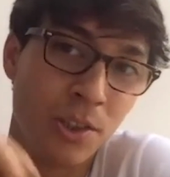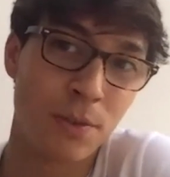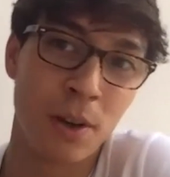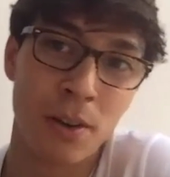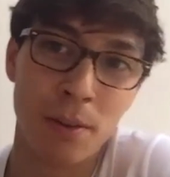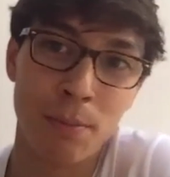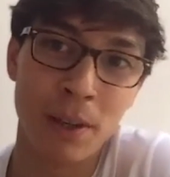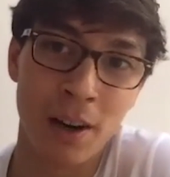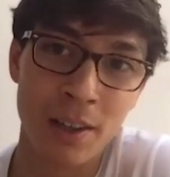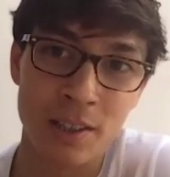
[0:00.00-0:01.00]
you've got the
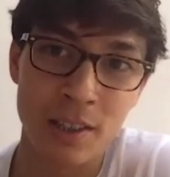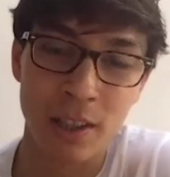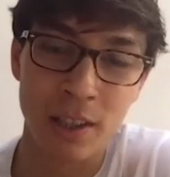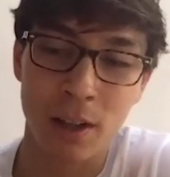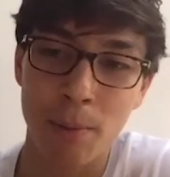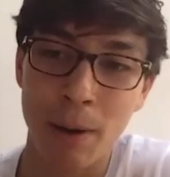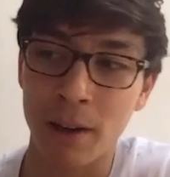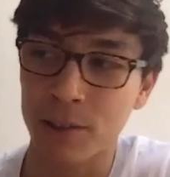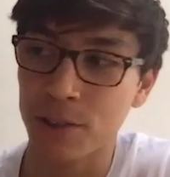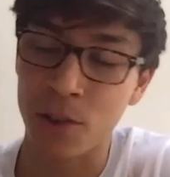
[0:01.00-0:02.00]
BRDC
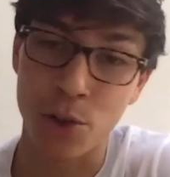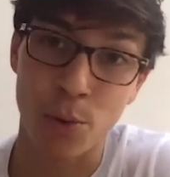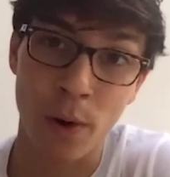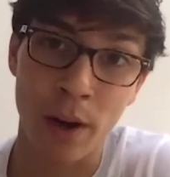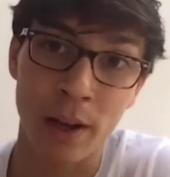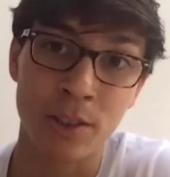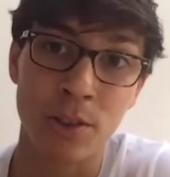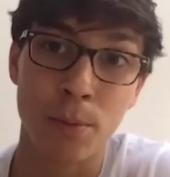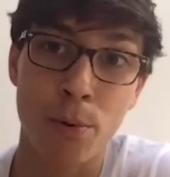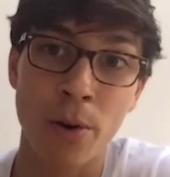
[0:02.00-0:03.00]
clubhouse on your right as you
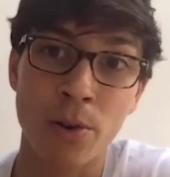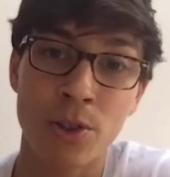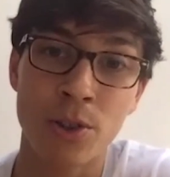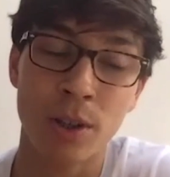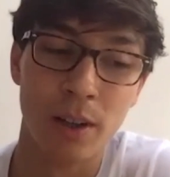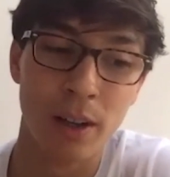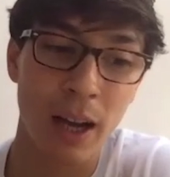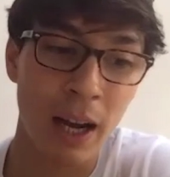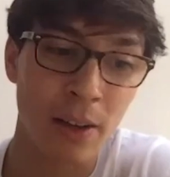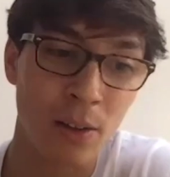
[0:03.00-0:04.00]
approach,
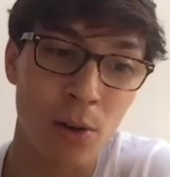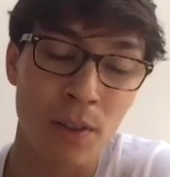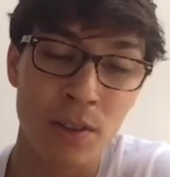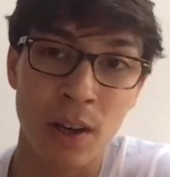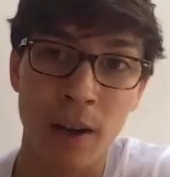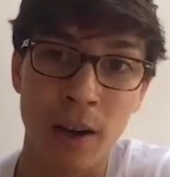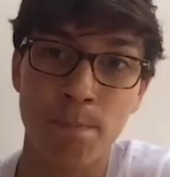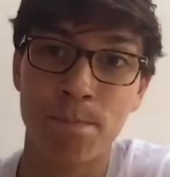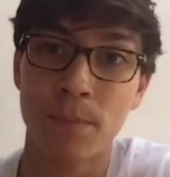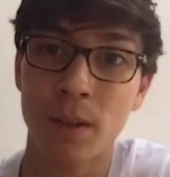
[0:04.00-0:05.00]
and a lot of the
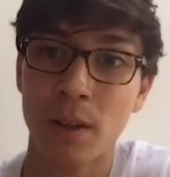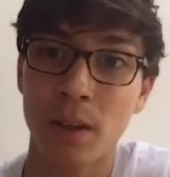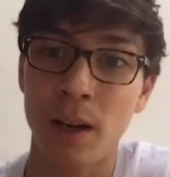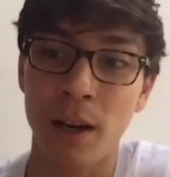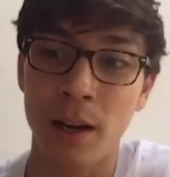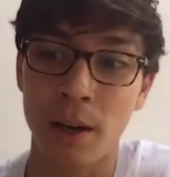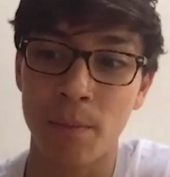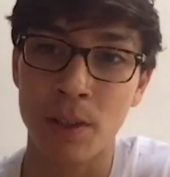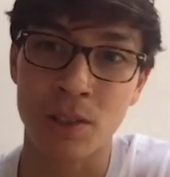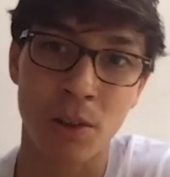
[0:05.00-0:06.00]
time
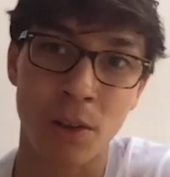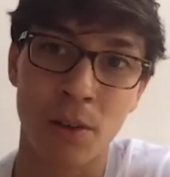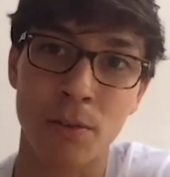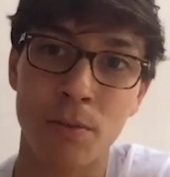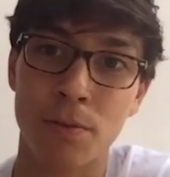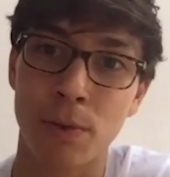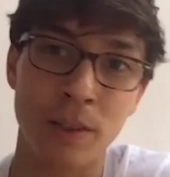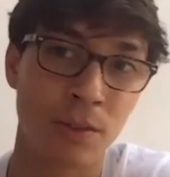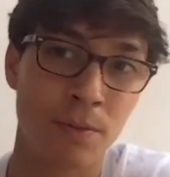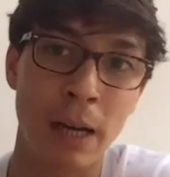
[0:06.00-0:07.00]
there's a lot of
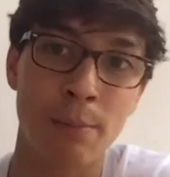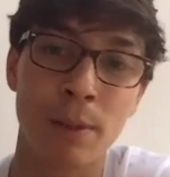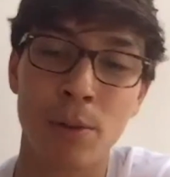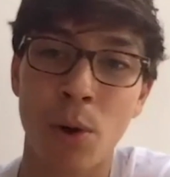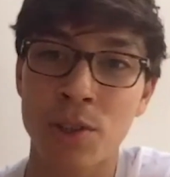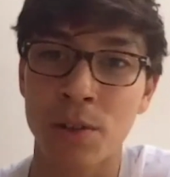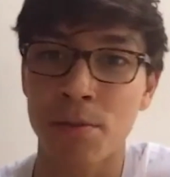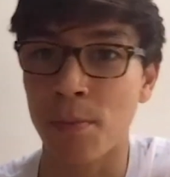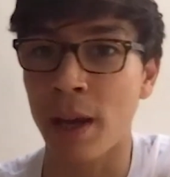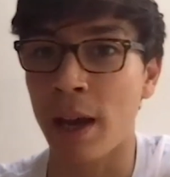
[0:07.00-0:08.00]
friends and family watching
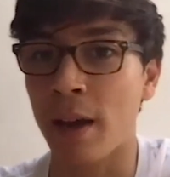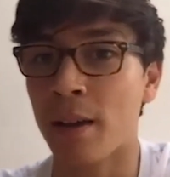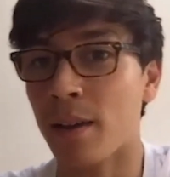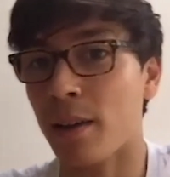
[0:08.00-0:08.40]
from there.